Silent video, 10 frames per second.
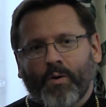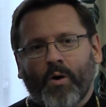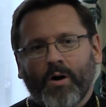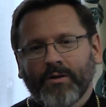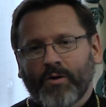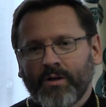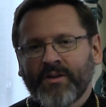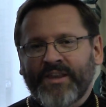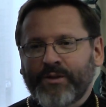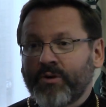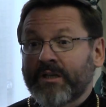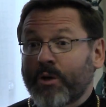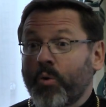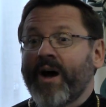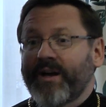All that you
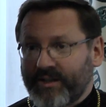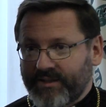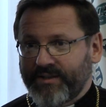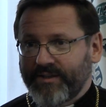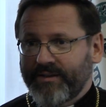acquired